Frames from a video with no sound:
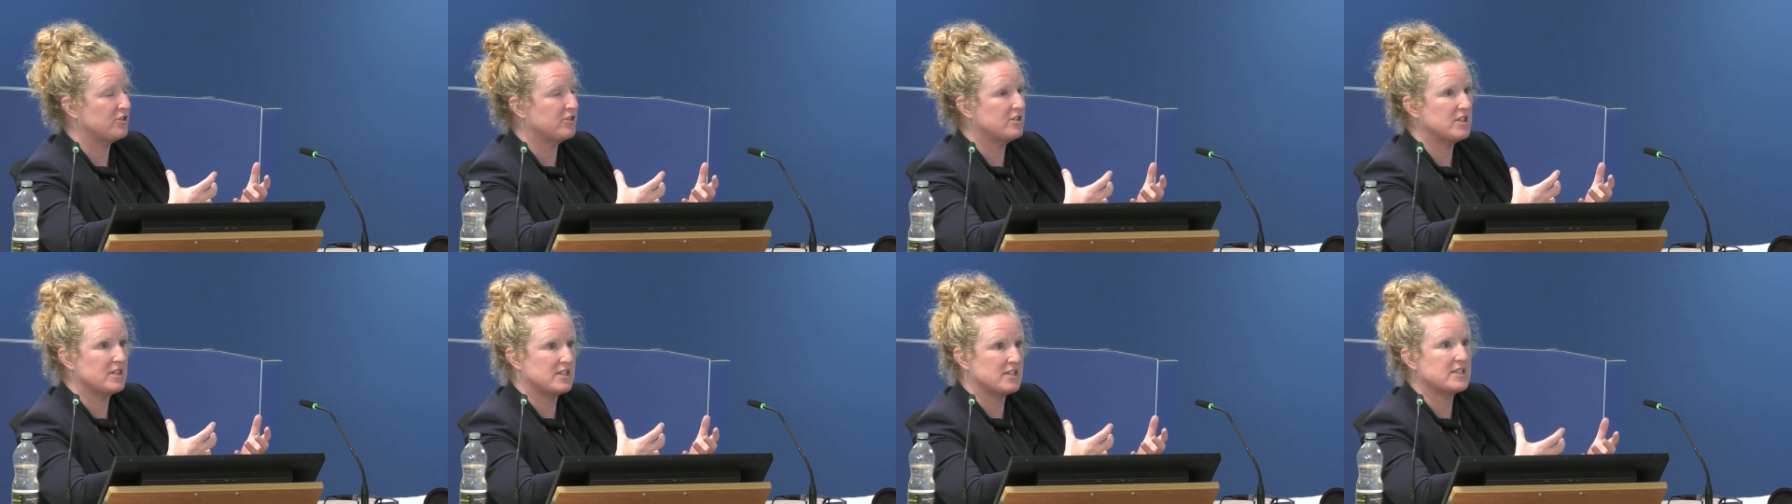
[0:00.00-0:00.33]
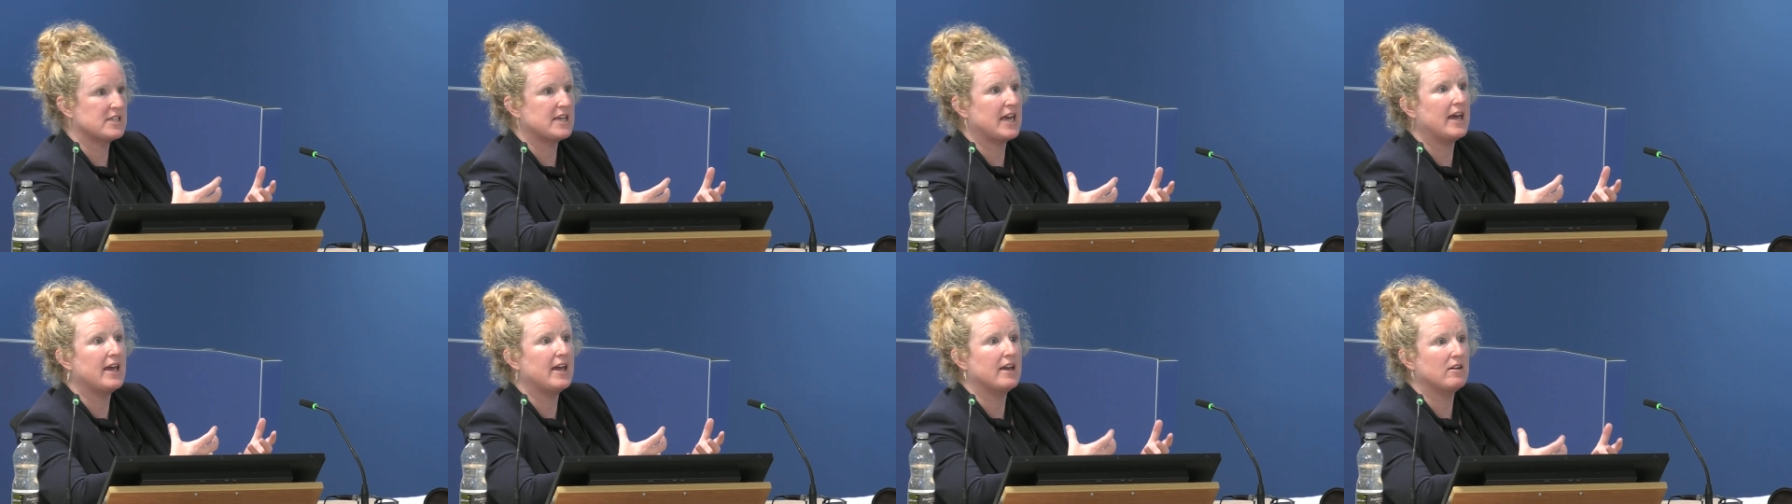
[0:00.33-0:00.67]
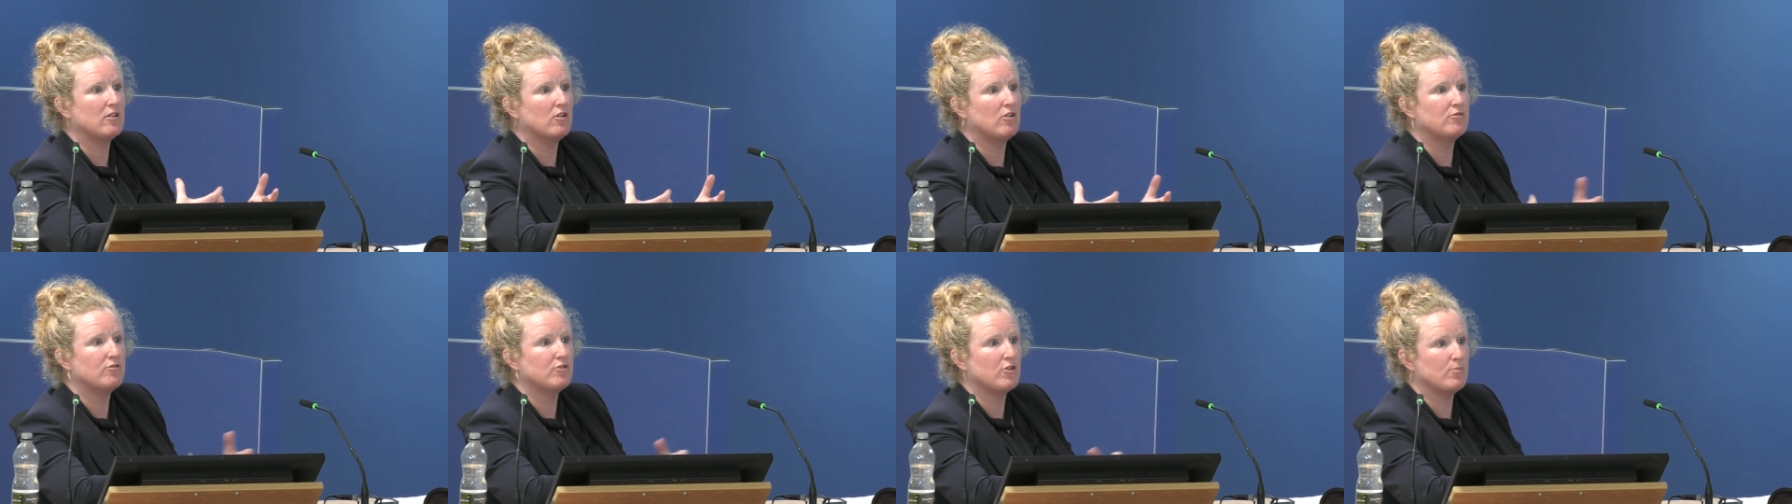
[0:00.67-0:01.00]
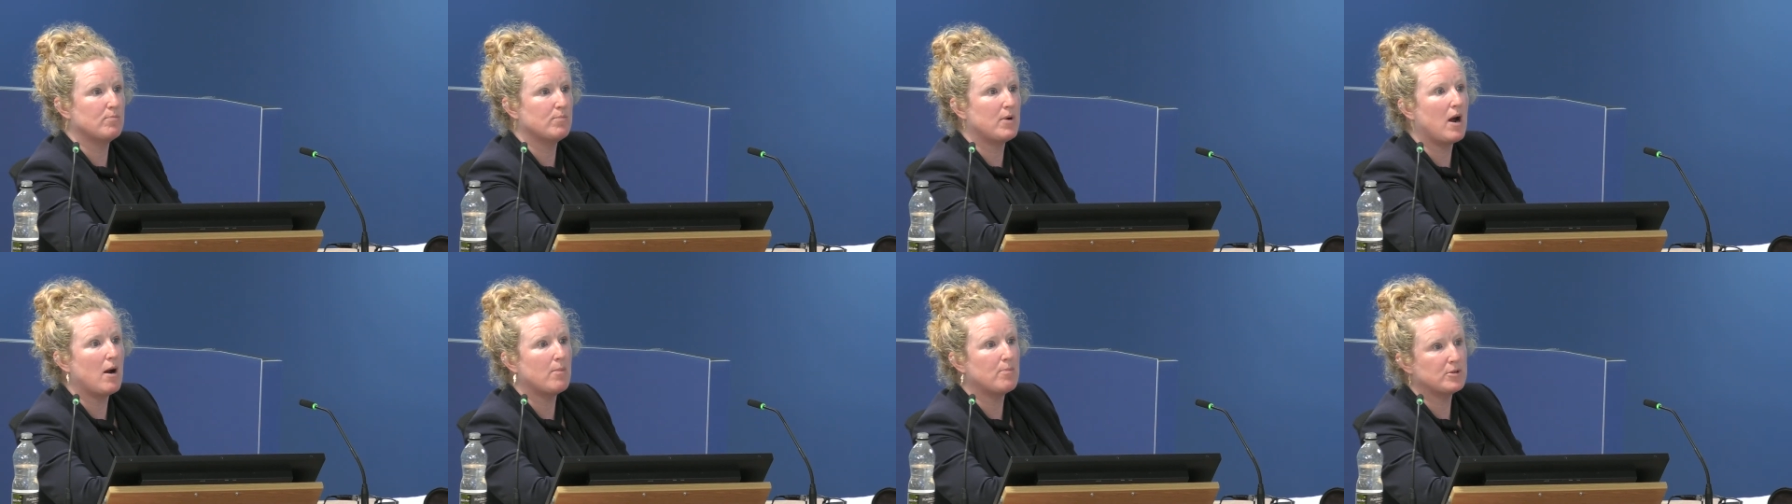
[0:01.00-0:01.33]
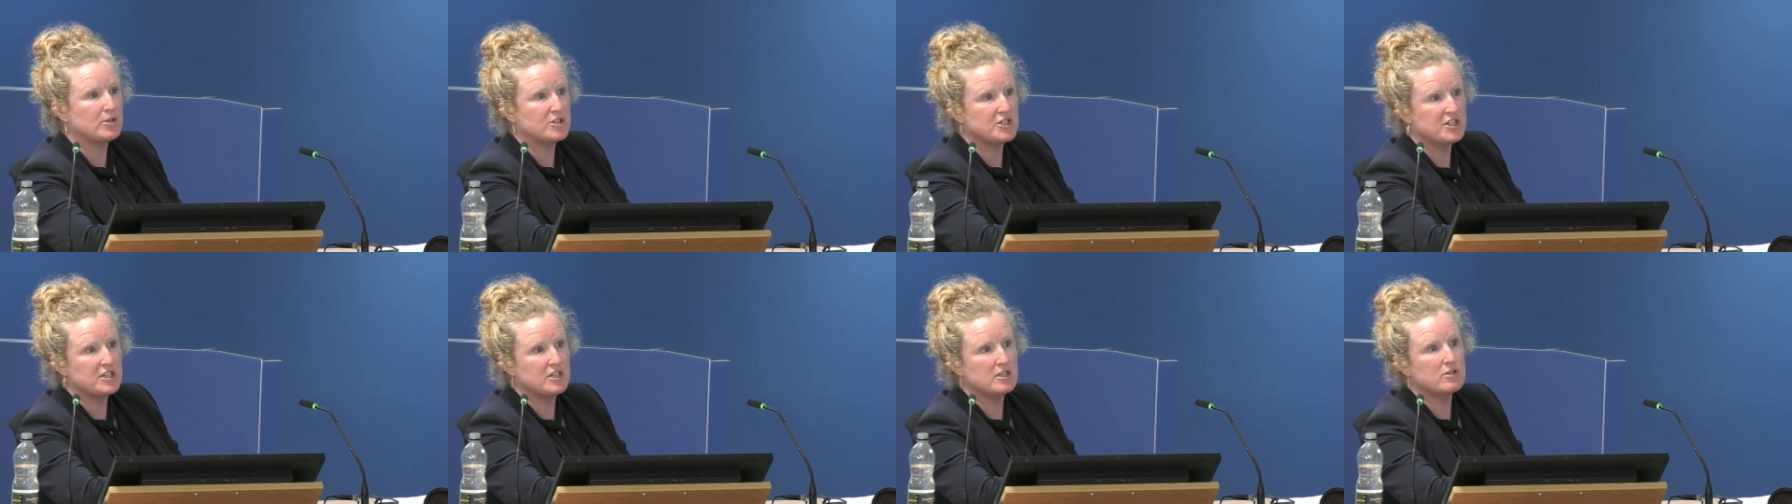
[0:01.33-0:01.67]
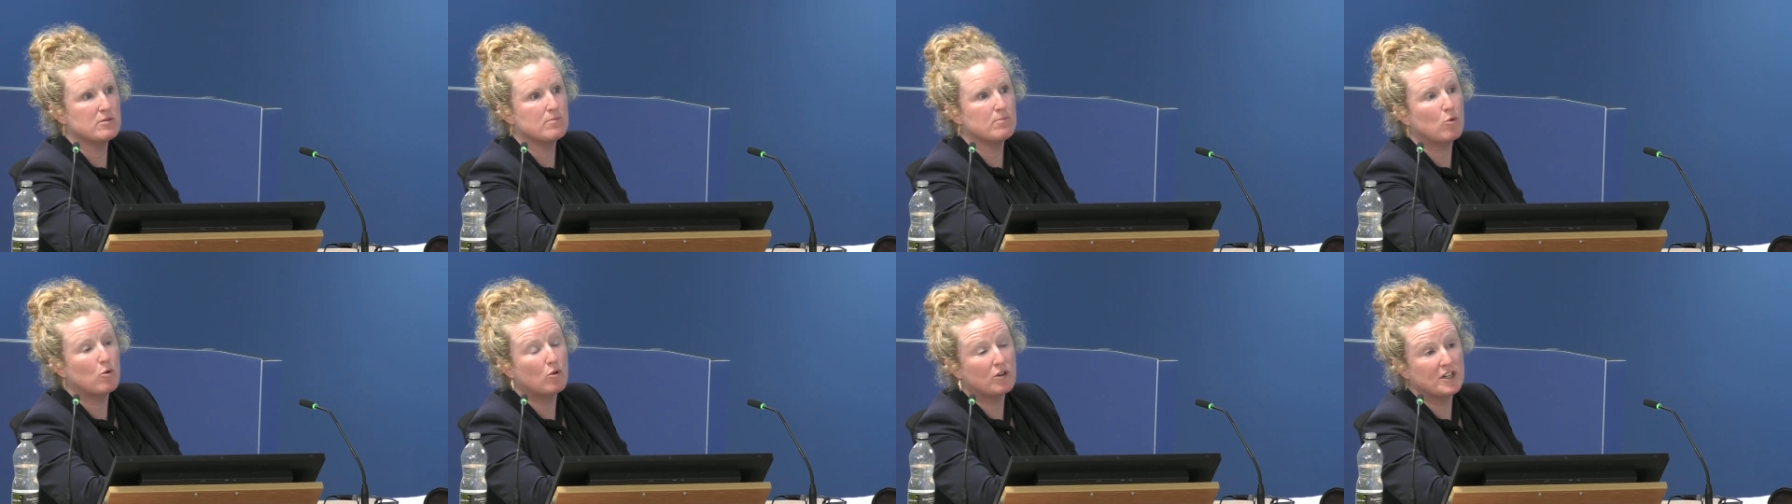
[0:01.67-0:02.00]
the scale of the property, the
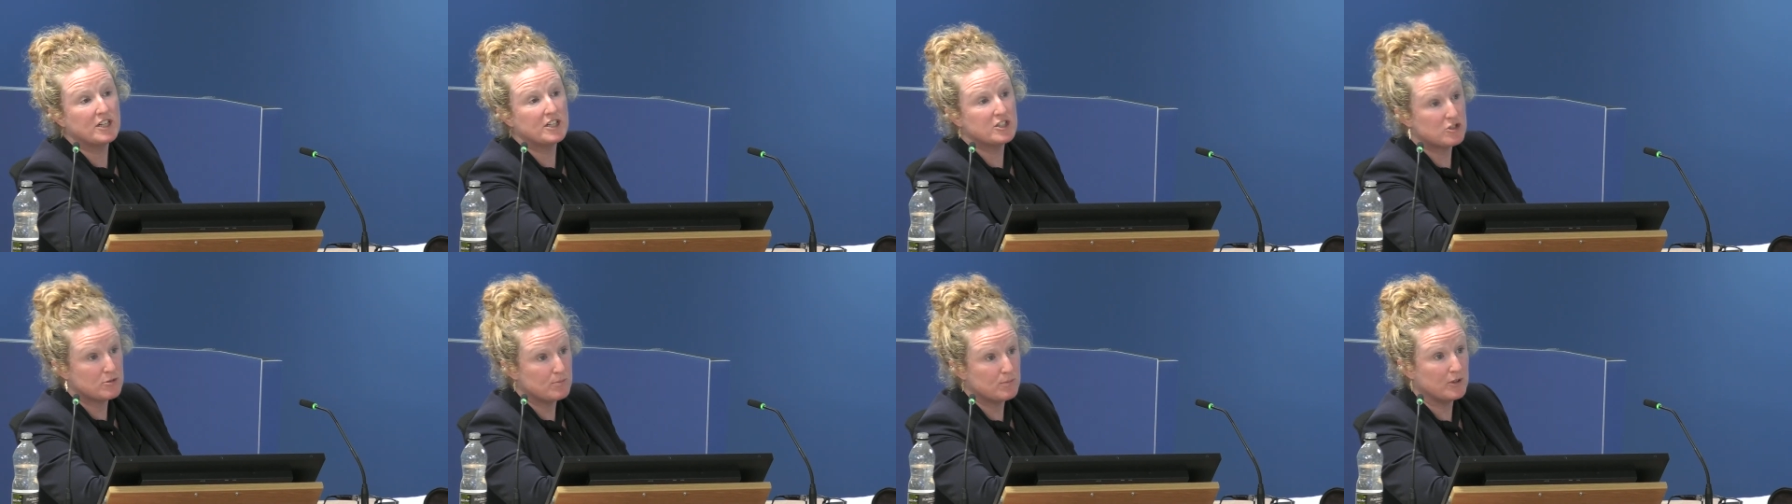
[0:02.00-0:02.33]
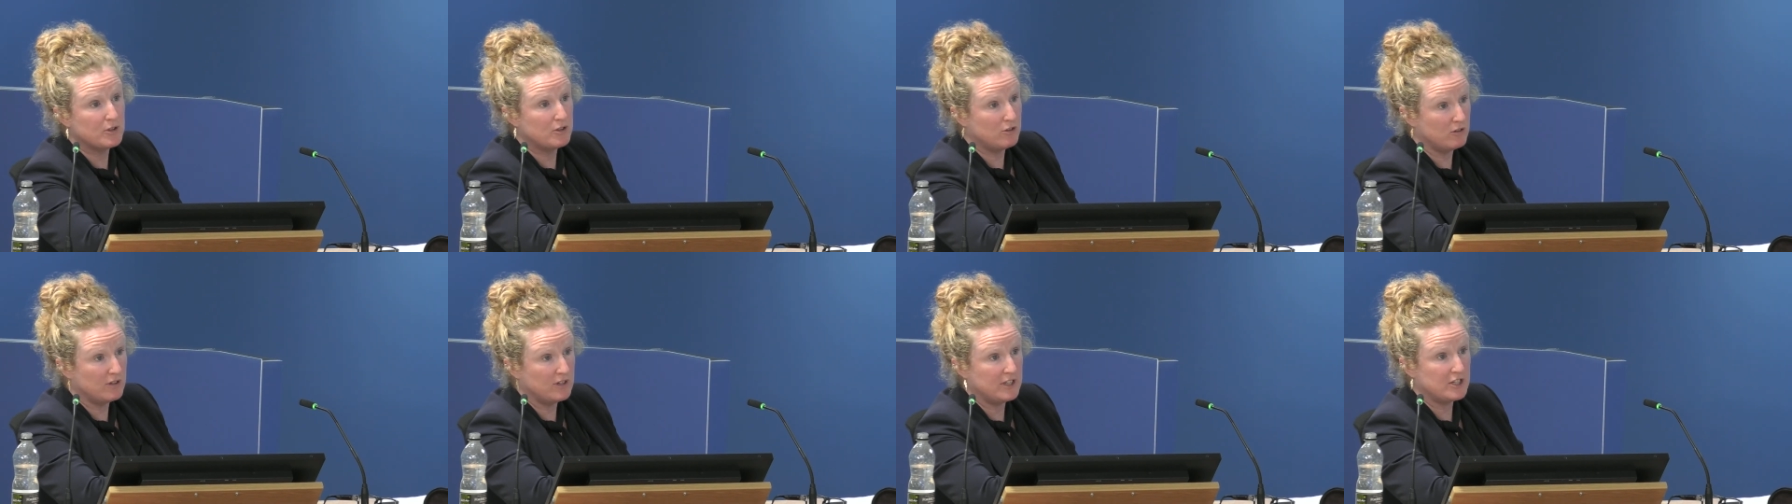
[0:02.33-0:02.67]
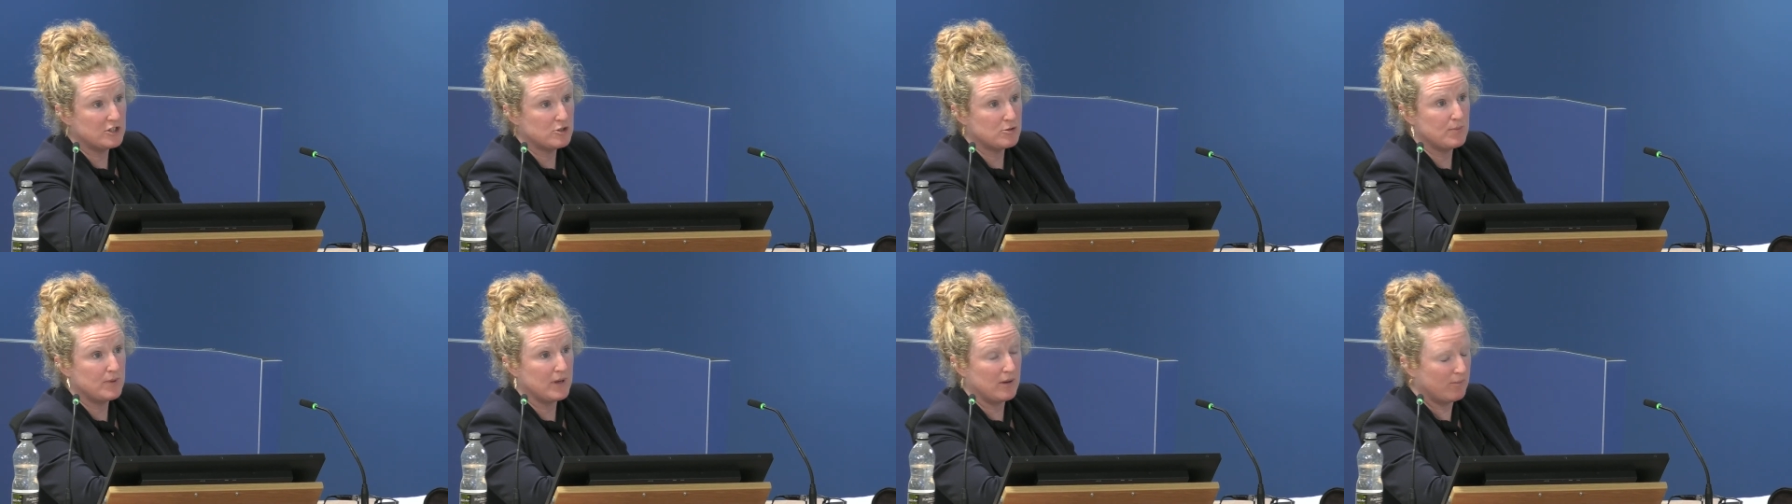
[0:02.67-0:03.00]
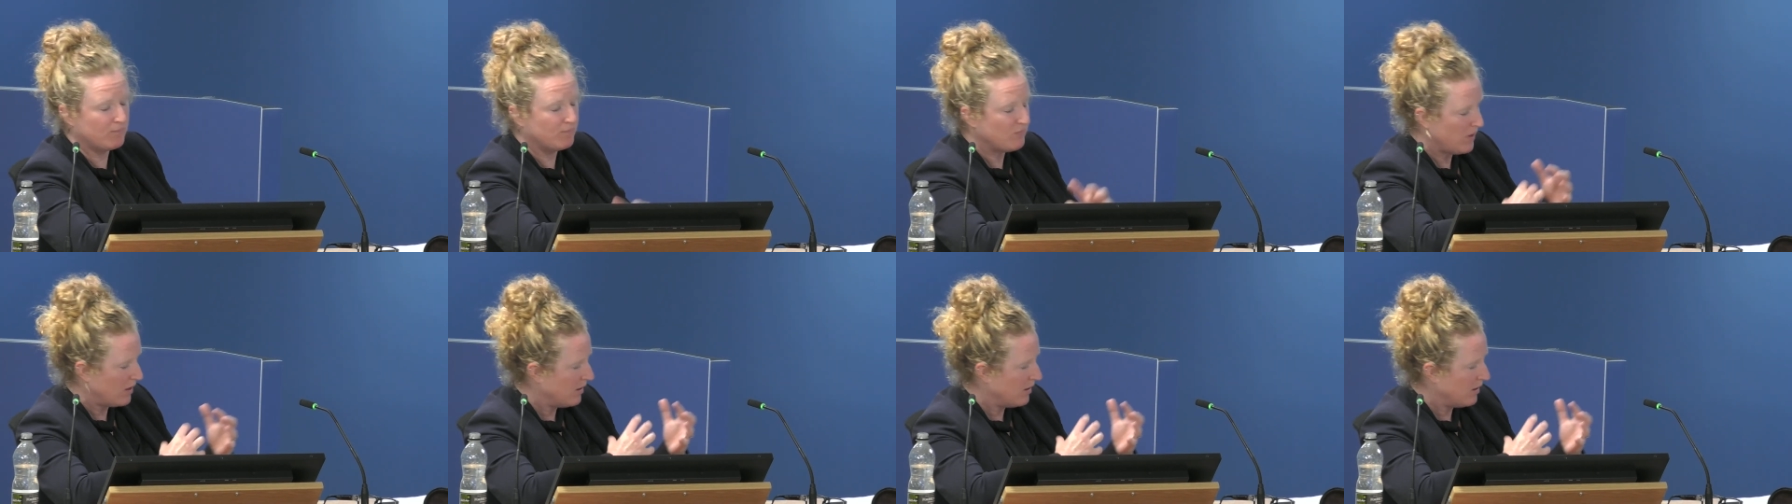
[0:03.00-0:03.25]
more intimate you need to be,